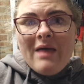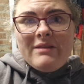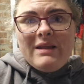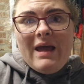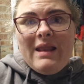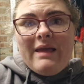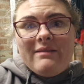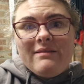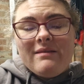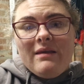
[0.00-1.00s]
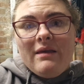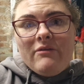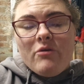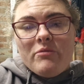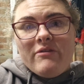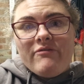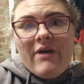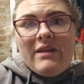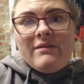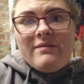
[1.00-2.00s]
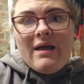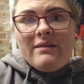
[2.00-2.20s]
Athlete highlights from the final